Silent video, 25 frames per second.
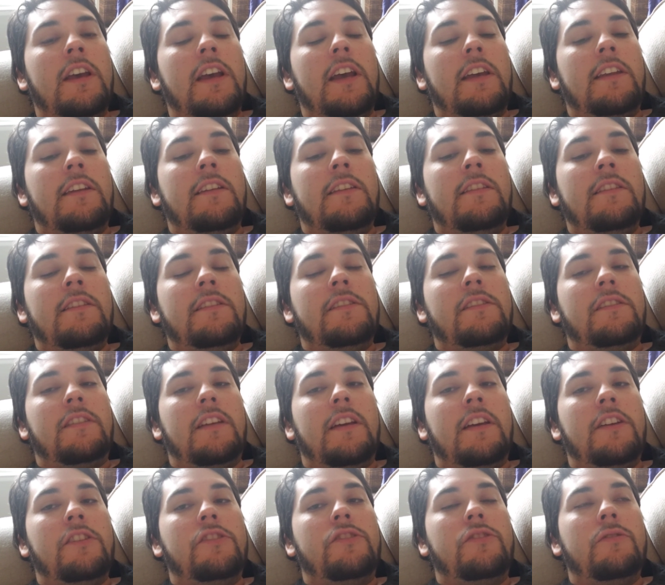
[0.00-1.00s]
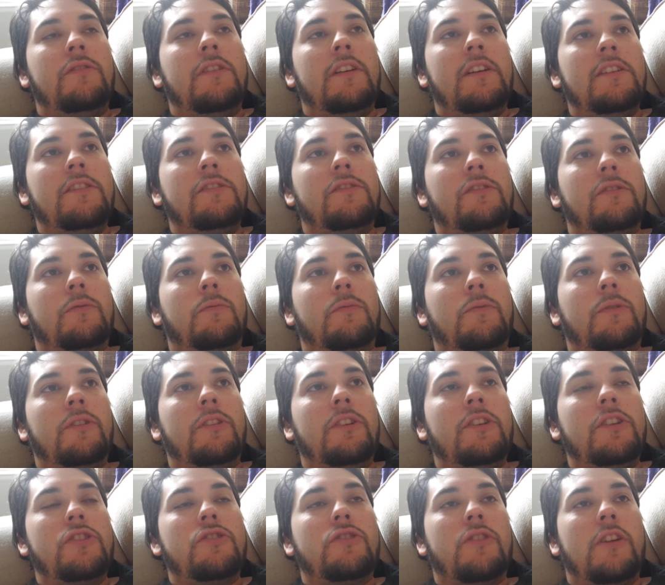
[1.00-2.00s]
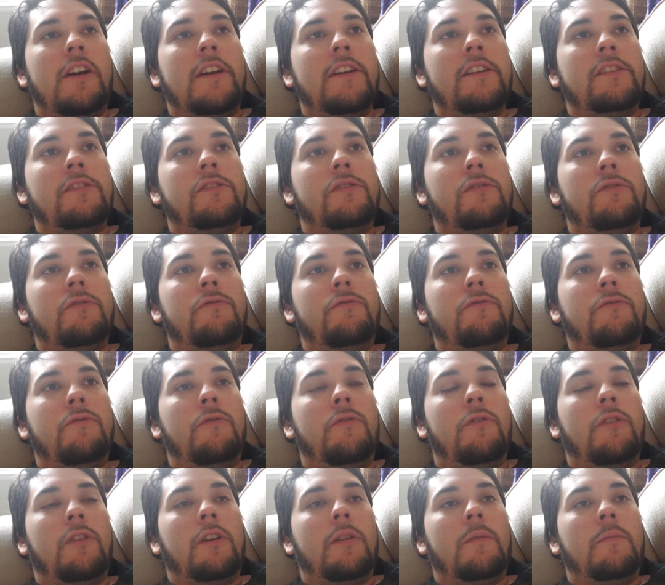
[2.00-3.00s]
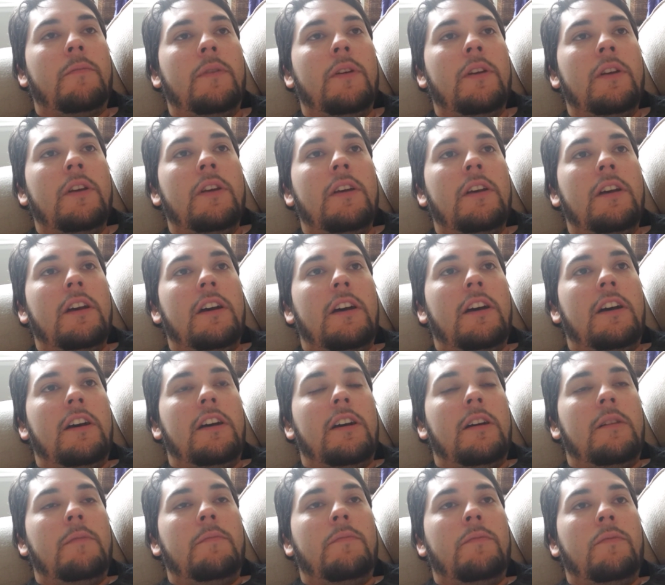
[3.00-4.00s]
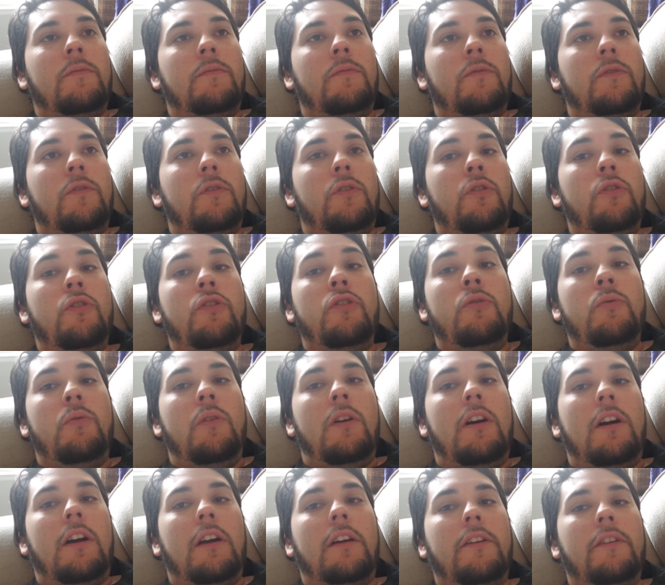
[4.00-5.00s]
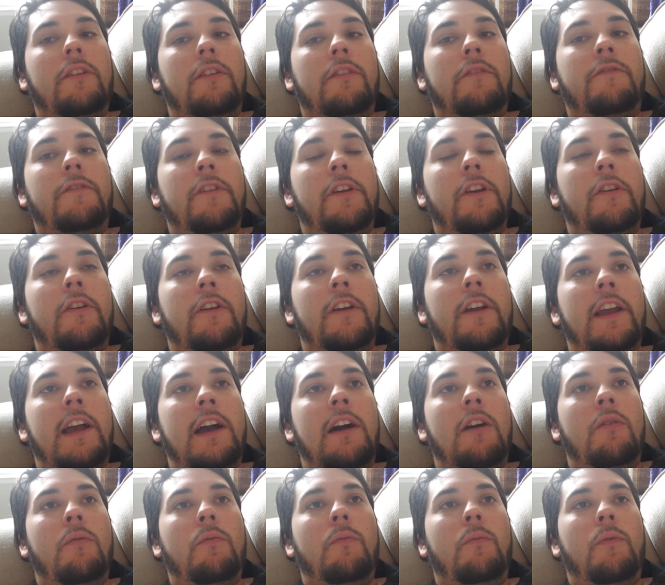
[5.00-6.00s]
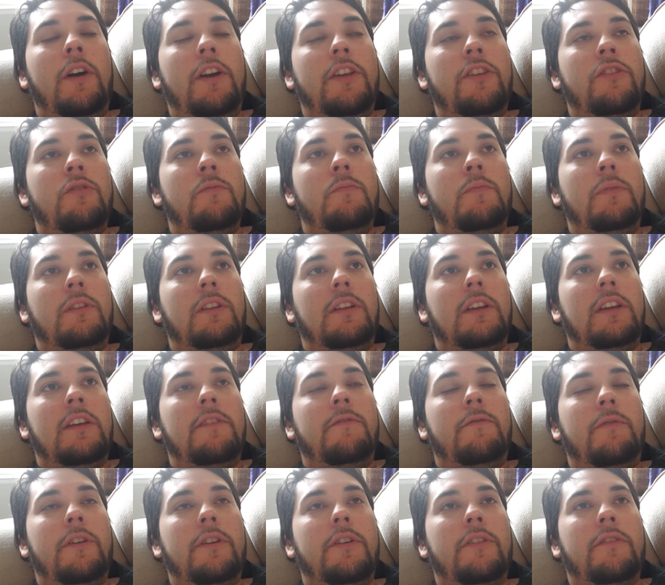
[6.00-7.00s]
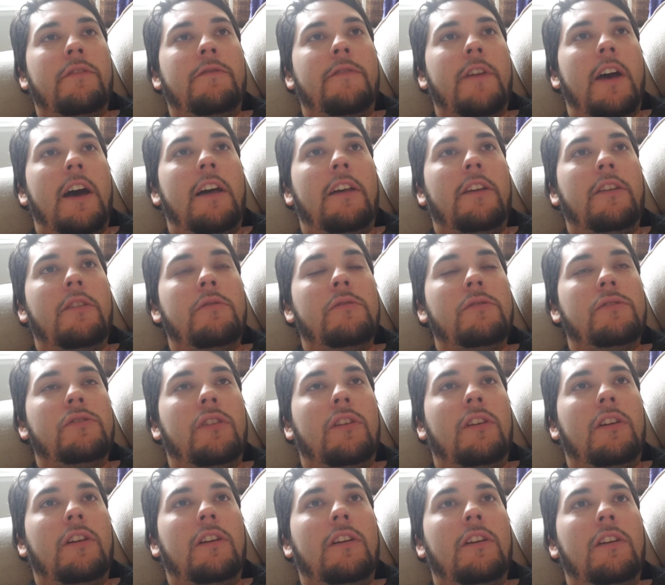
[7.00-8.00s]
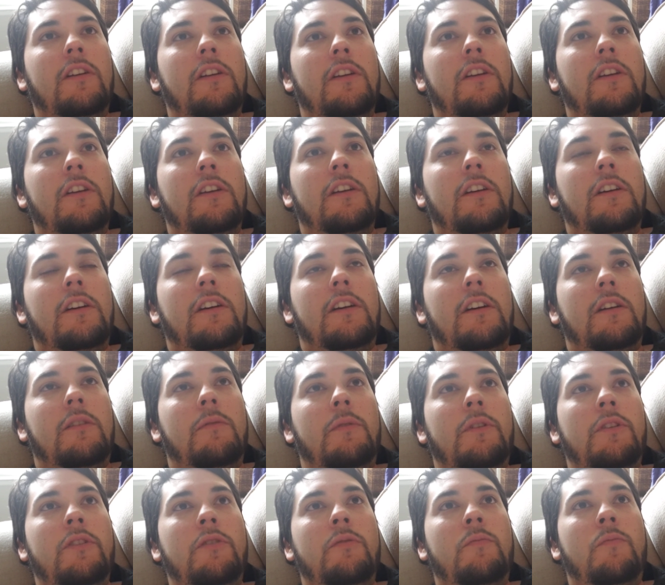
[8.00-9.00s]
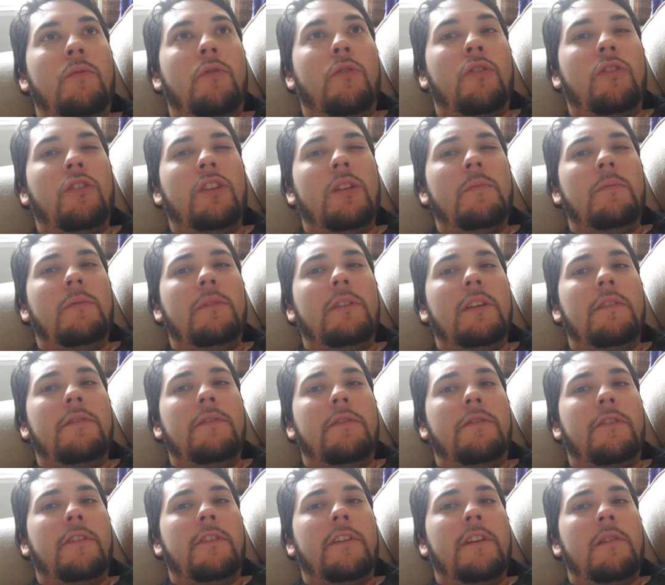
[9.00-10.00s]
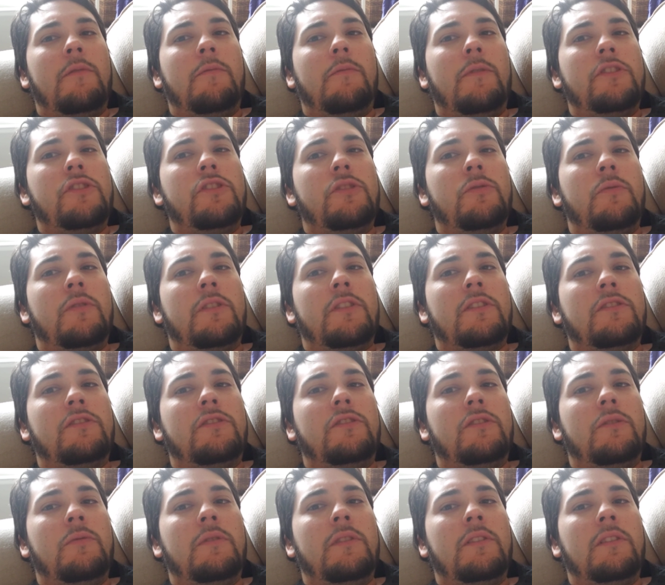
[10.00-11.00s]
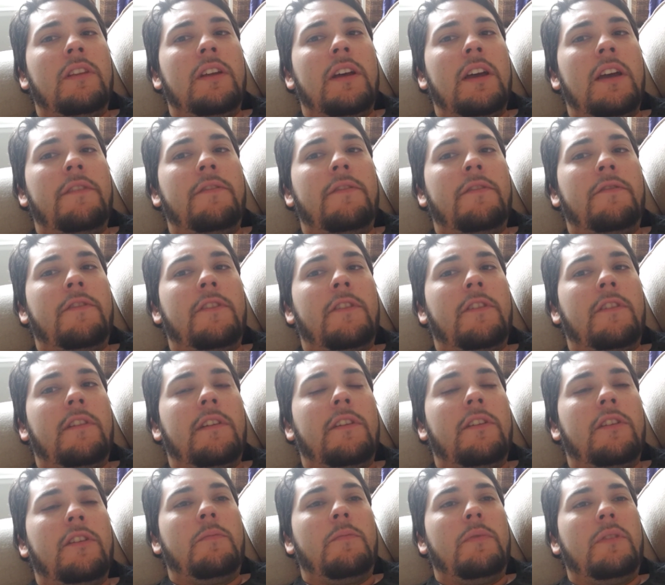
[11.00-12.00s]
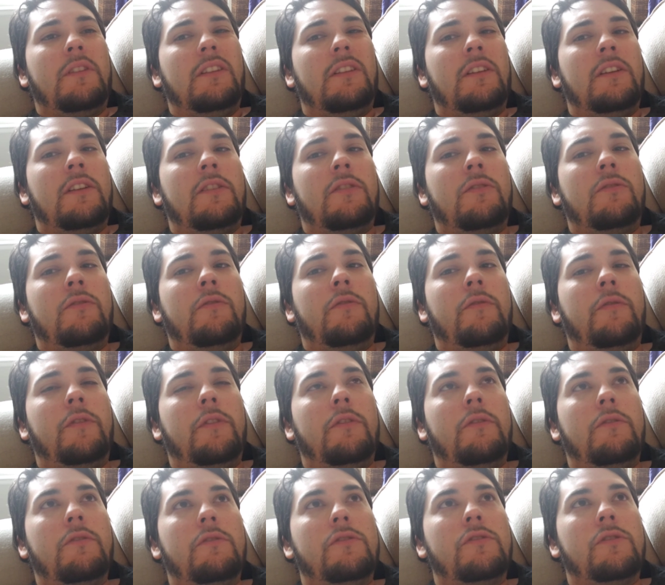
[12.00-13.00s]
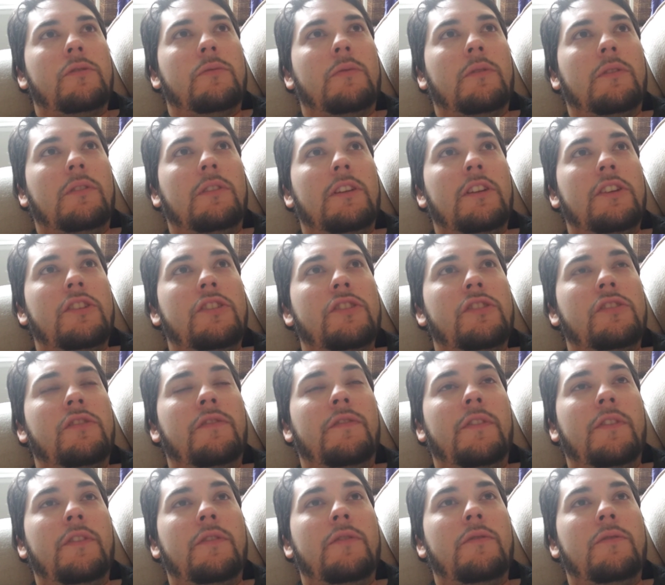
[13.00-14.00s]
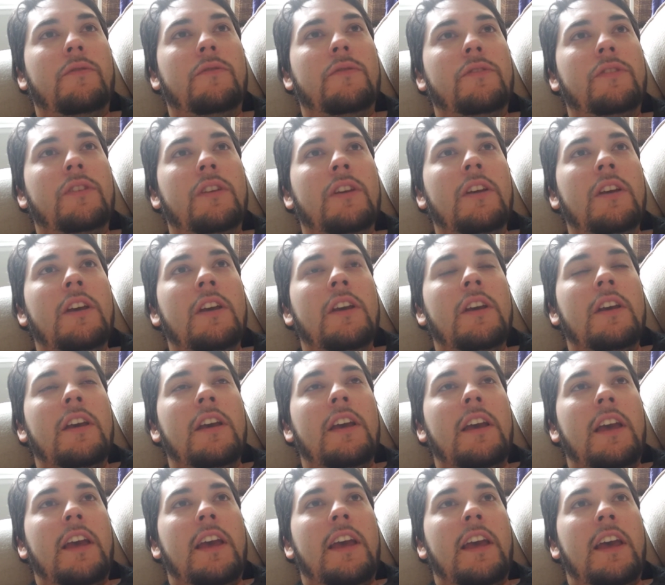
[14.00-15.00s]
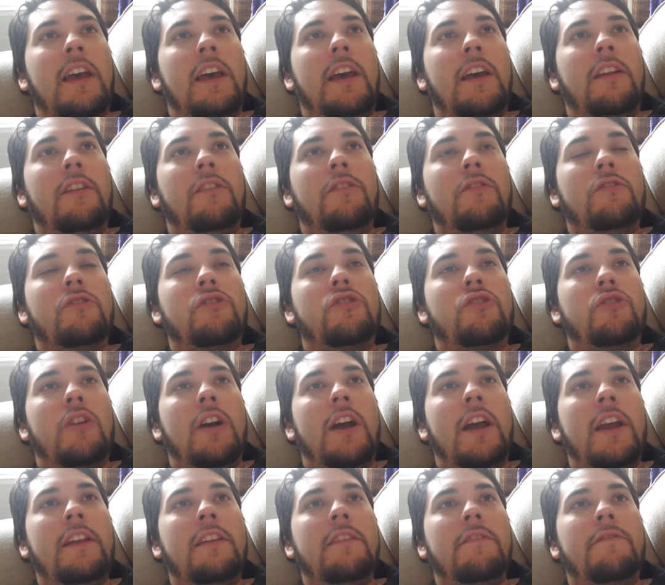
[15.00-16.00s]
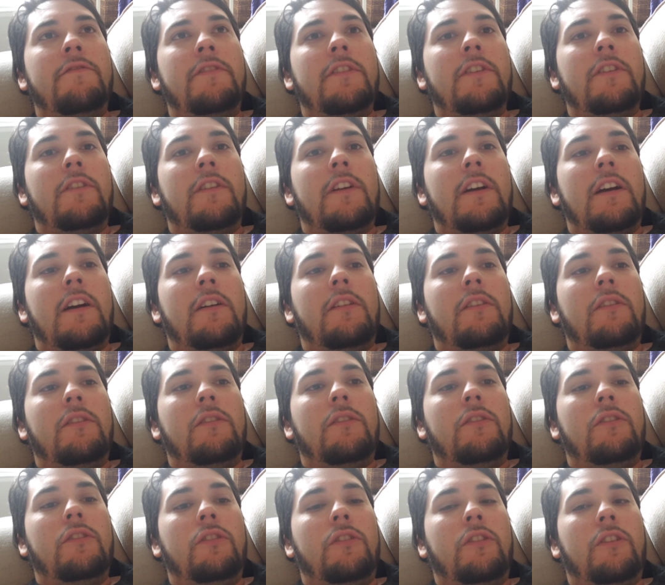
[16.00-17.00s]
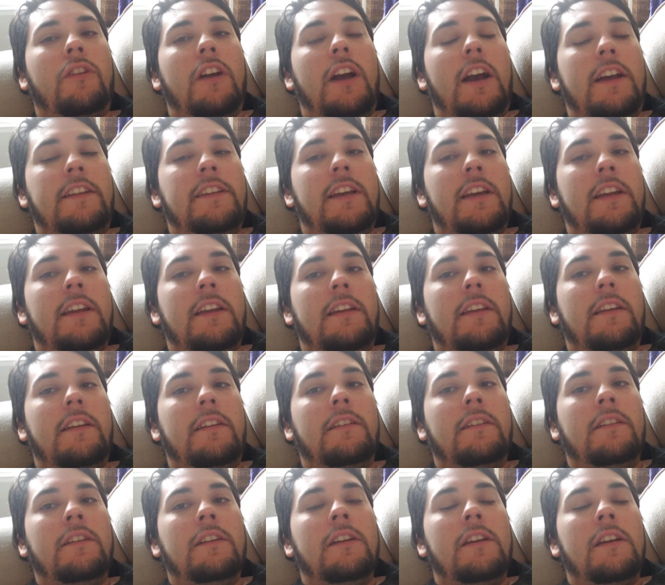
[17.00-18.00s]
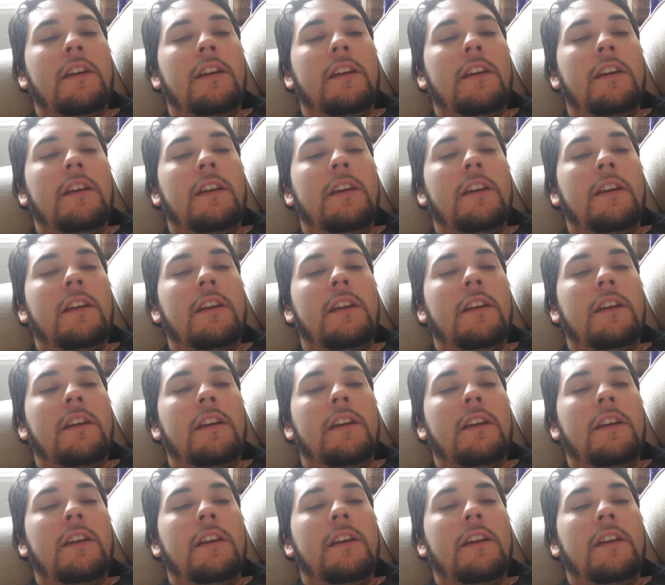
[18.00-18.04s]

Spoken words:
And in this stage, you guys are really trying to form who you are. You're figuring out what you believe, what your values are, what you morally believe. You're figuring out what you want to do in life. You're figuring political views, your religious views, and you're trying to figure out your identity.